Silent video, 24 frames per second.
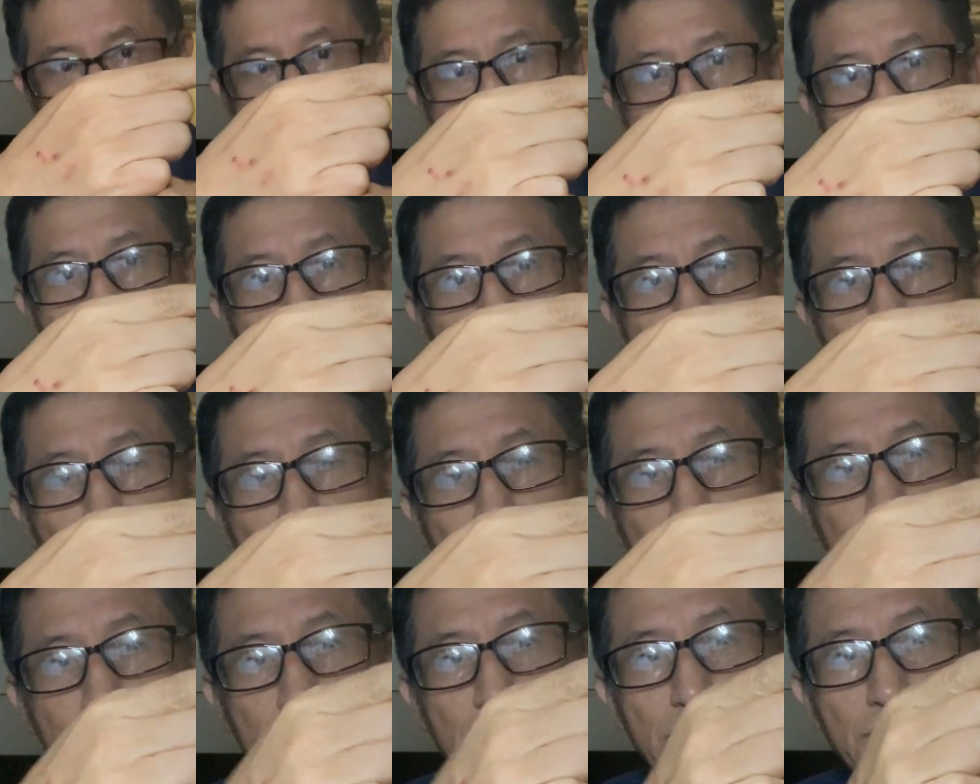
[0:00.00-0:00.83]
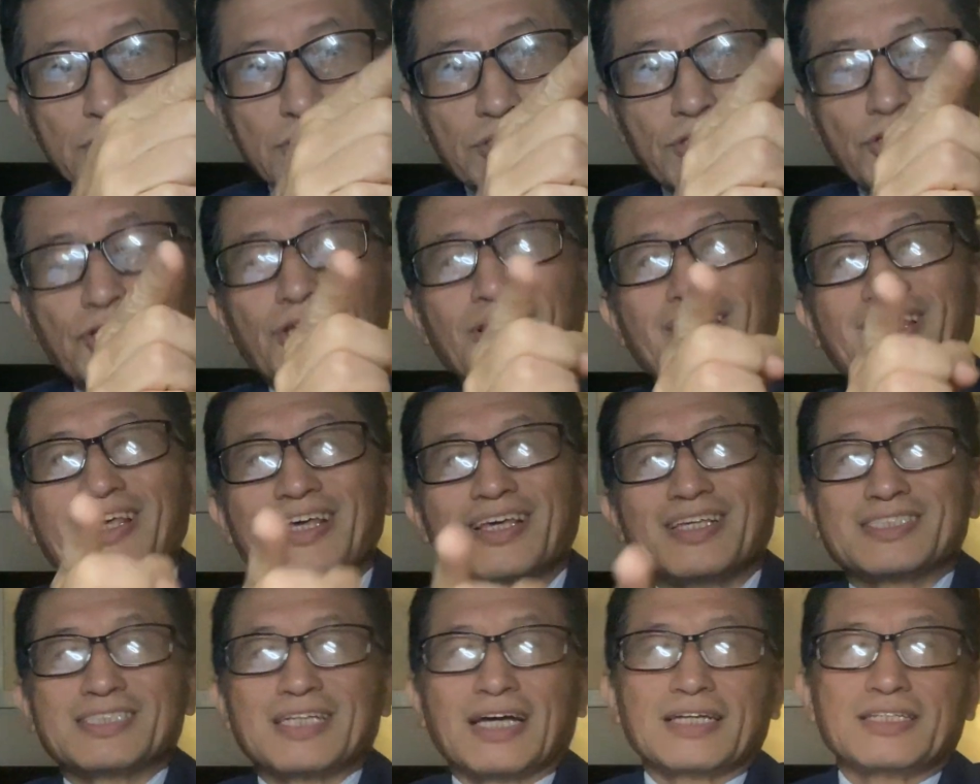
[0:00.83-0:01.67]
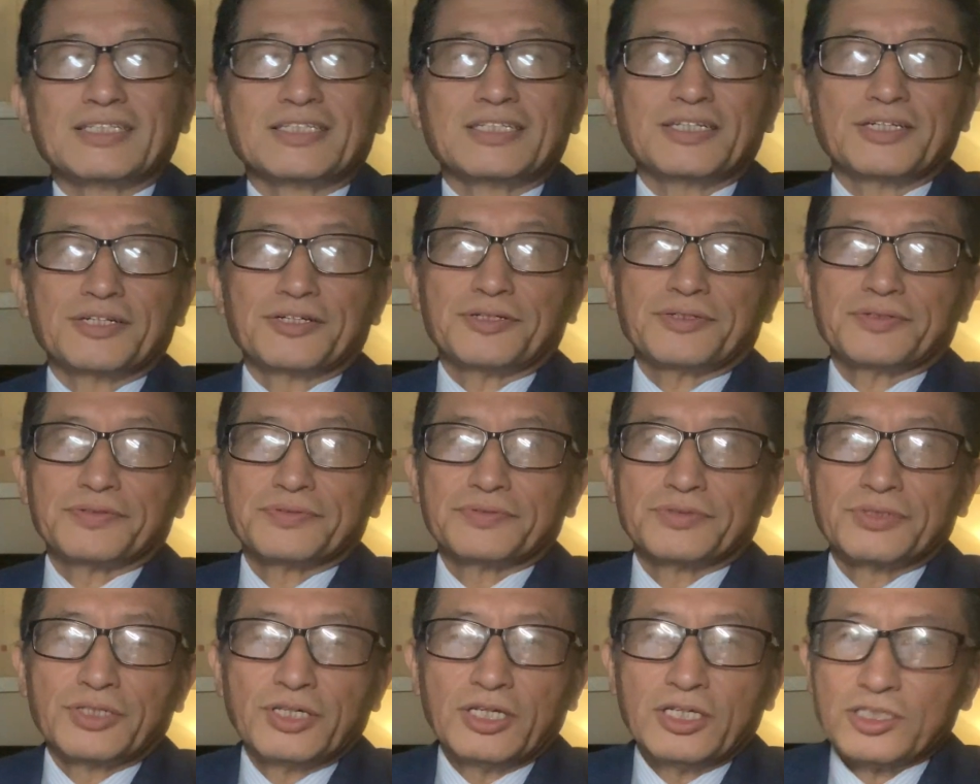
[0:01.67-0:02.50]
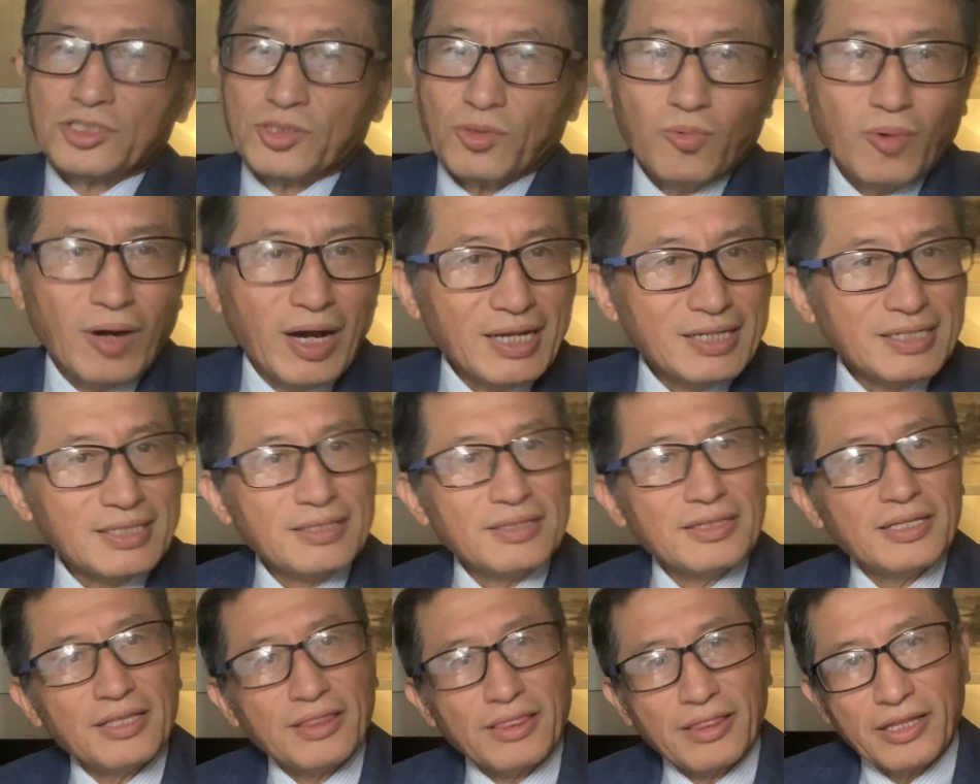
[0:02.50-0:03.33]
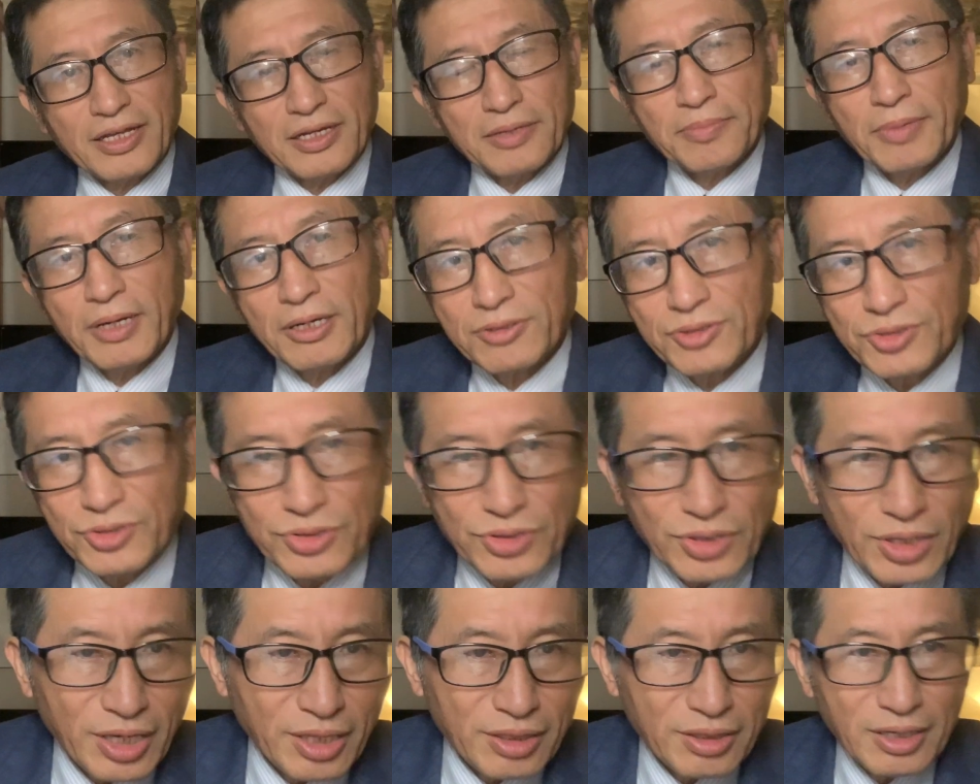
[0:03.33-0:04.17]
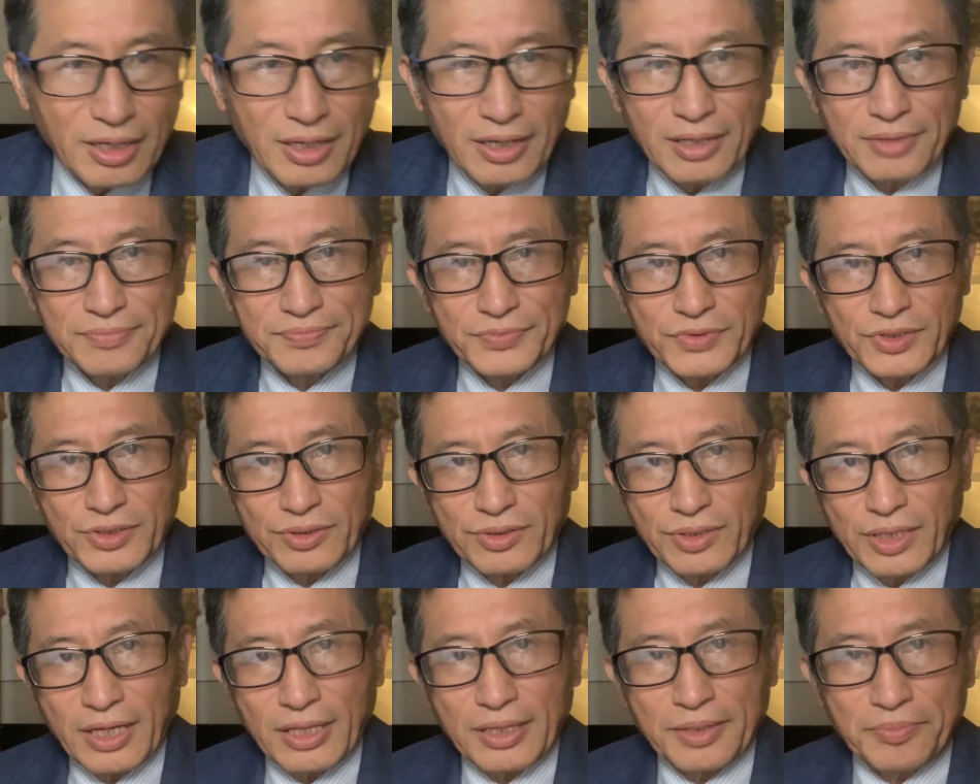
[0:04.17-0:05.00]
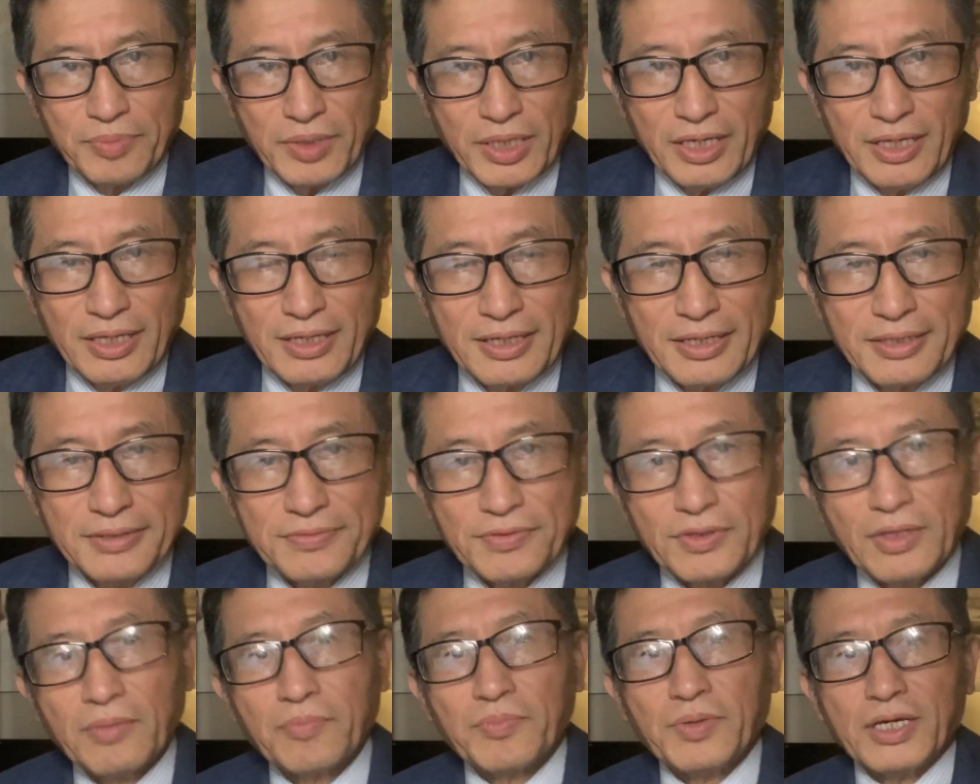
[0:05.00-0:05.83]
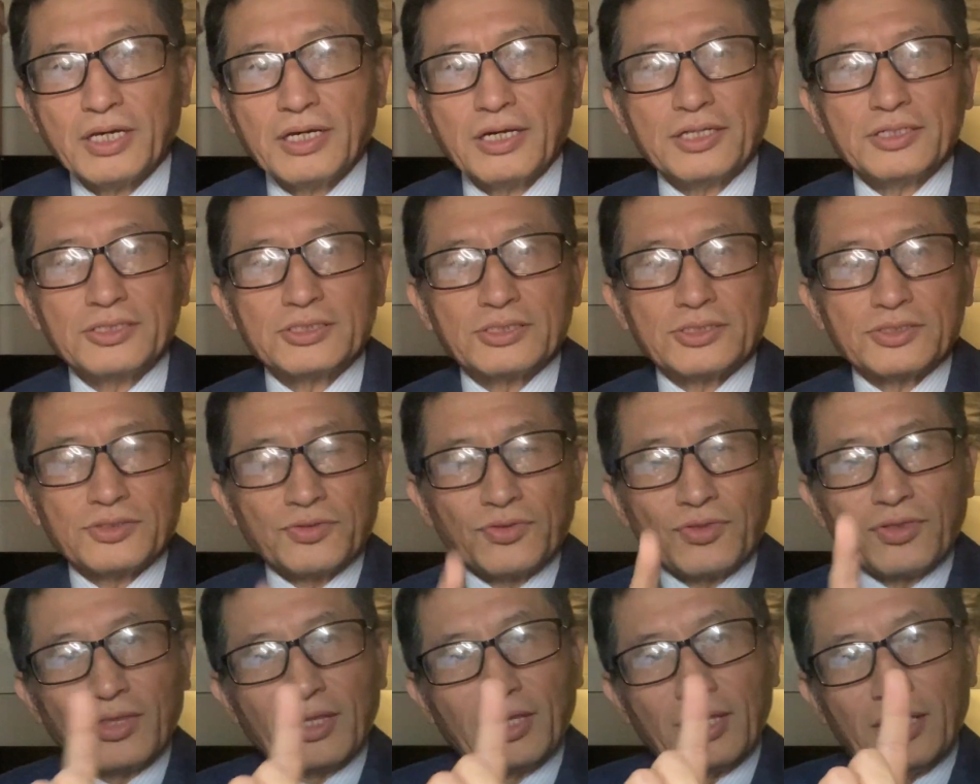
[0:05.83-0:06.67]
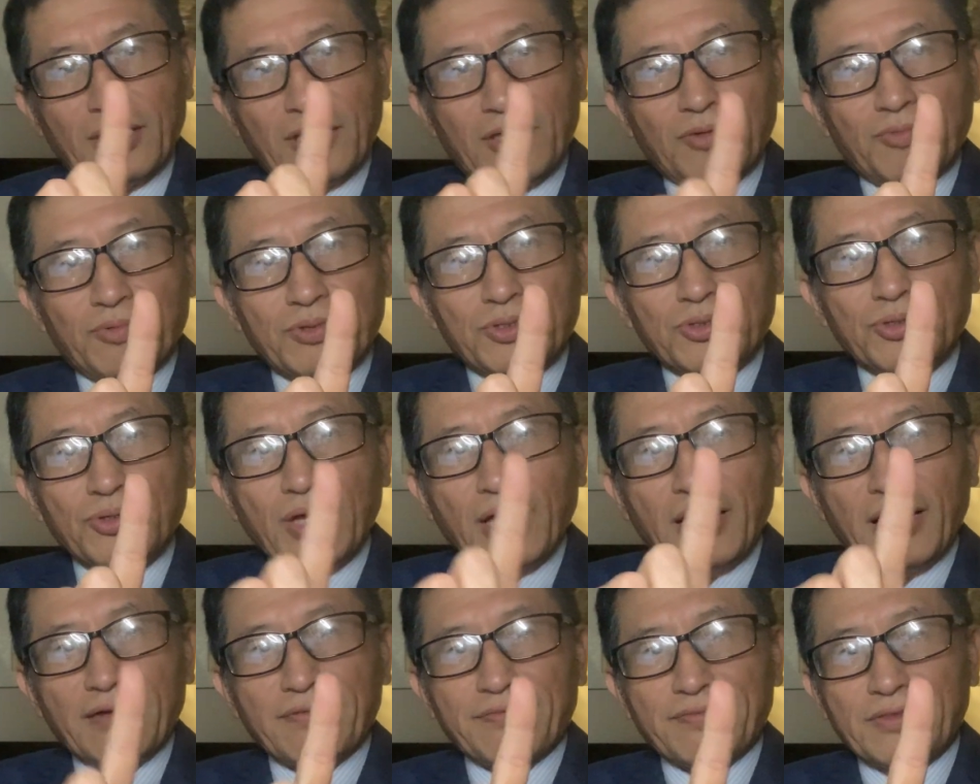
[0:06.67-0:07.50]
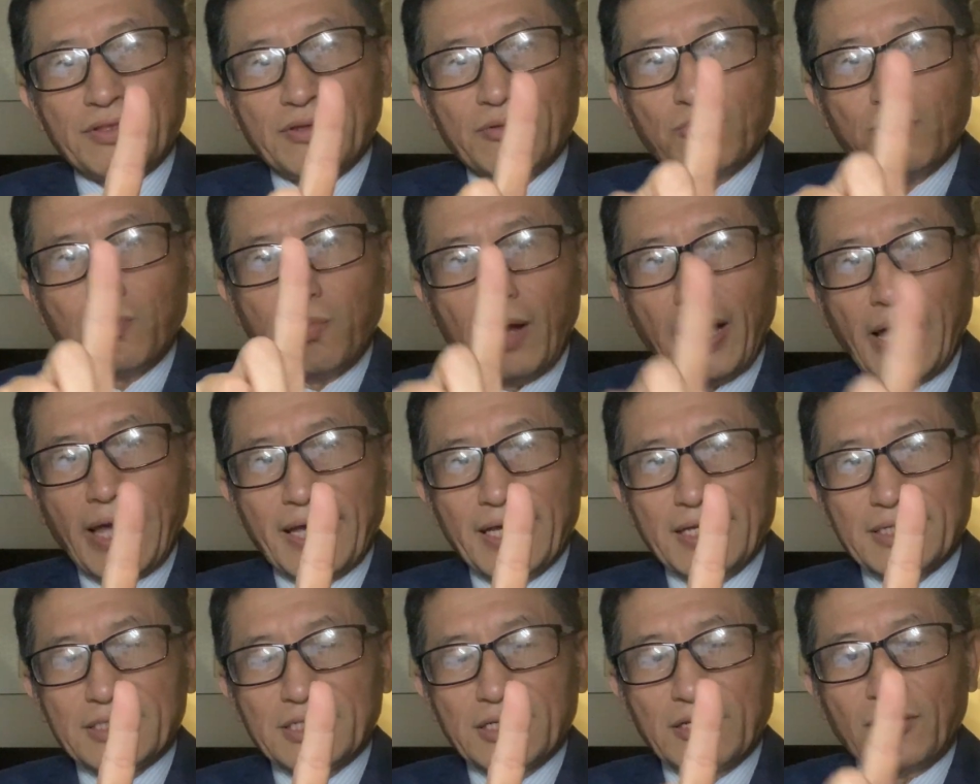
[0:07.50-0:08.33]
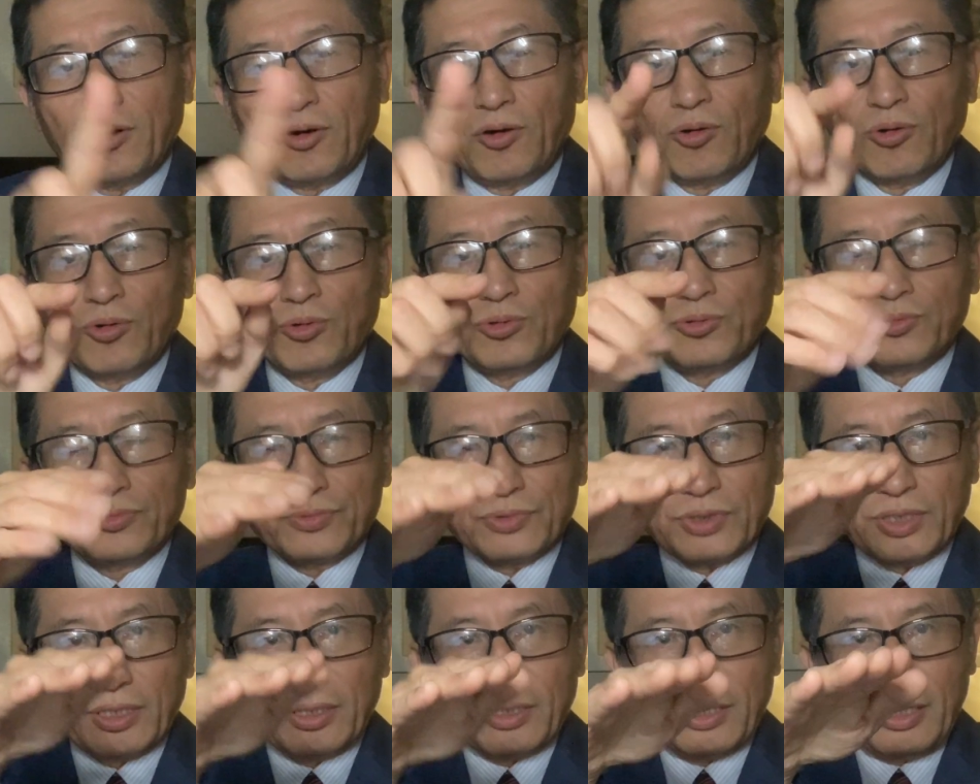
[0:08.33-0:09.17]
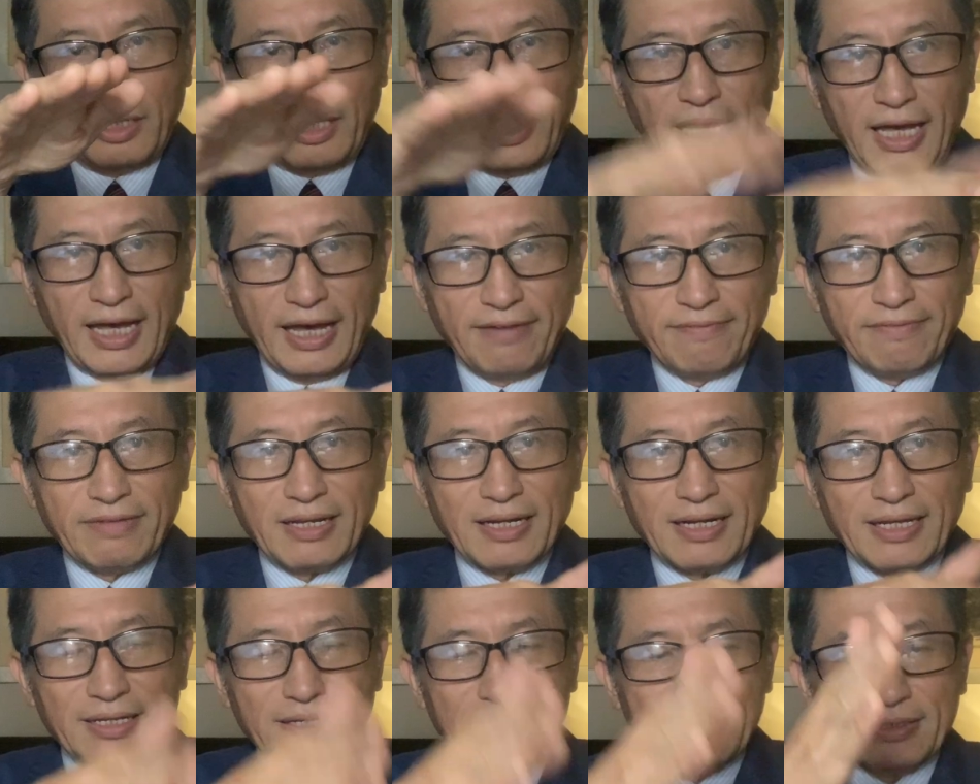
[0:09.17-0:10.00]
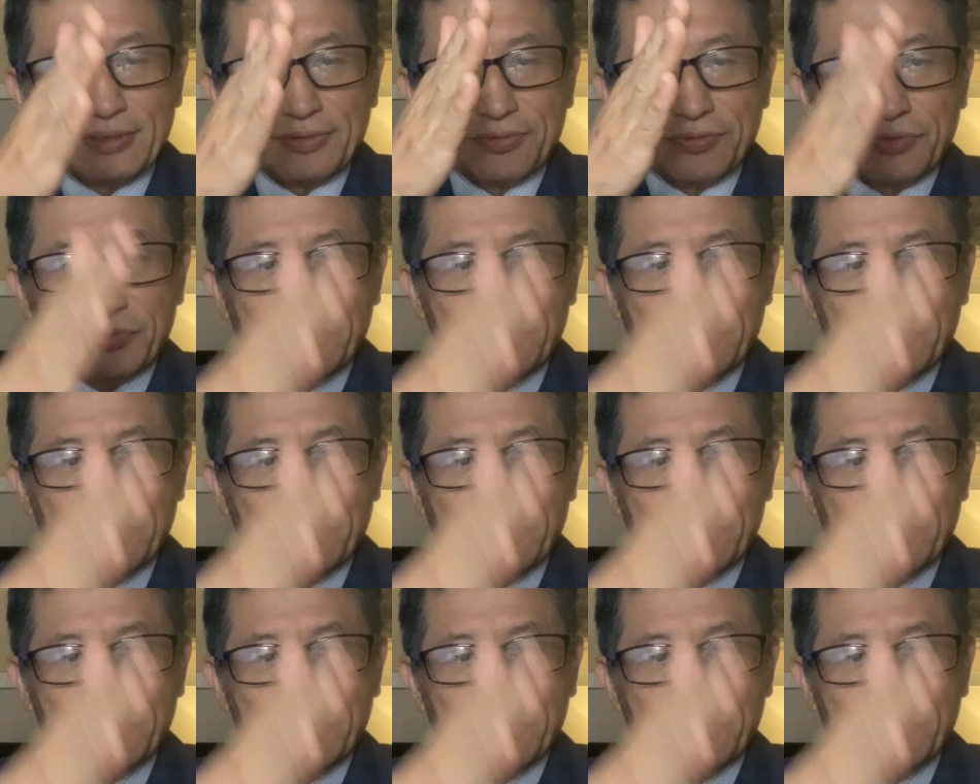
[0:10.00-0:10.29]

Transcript: It moves. It's ideal. So why didn't they think about it at the beginning? Because when you have the weight all heavily,